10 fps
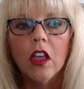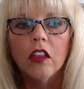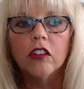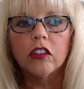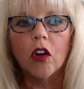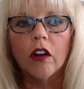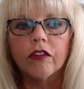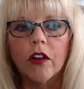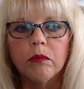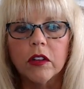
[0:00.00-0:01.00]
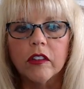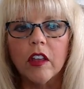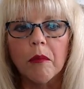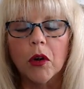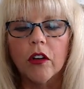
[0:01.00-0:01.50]
start from
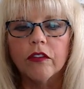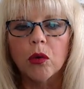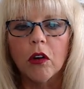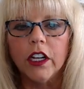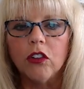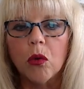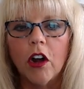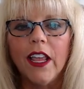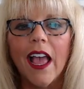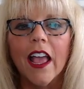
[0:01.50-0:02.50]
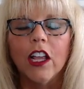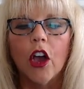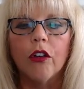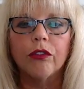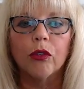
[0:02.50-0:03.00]
December of 2020 and
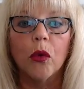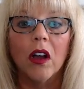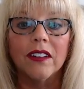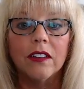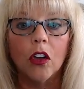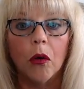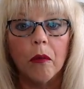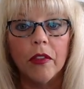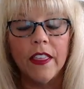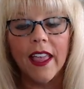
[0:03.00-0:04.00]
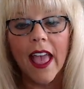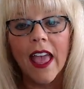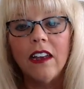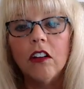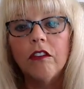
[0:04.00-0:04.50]
go through until the
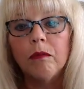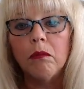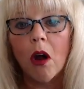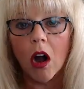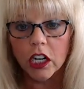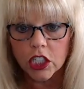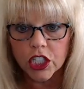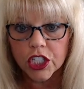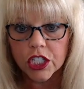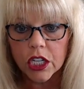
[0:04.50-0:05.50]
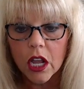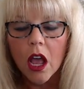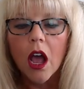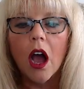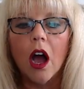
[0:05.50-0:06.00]
end of March
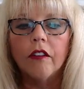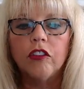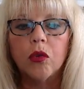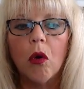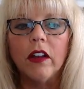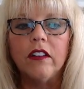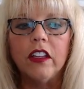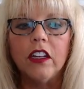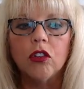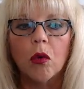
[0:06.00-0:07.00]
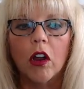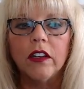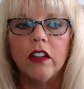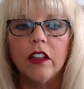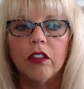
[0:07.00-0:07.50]
of
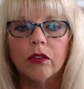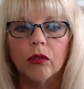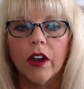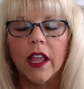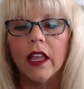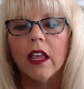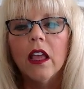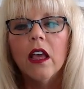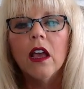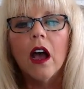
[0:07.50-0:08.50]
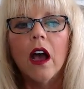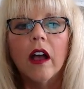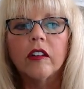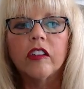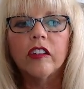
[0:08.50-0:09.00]
2023.
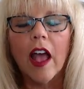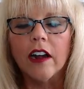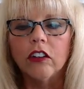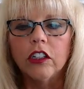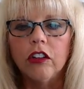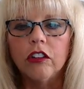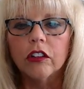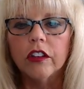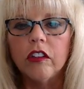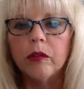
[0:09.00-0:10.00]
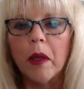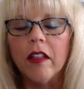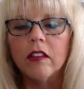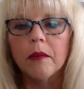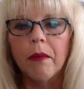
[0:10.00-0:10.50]
Uh, Saturn usually
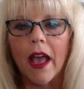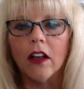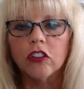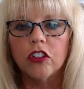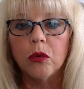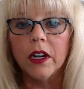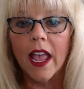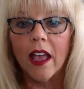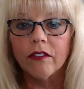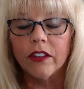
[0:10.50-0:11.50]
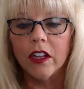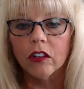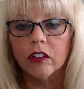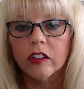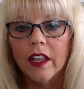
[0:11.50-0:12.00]
spends about two and a half
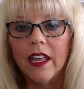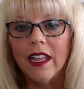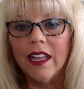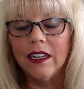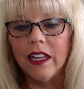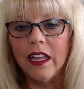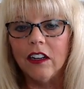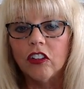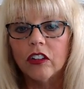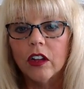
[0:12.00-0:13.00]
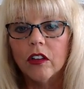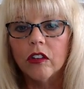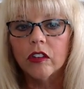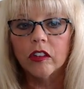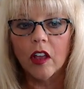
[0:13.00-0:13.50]
years in each
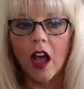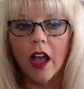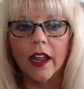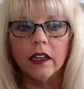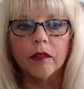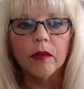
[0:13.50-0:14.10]
sign.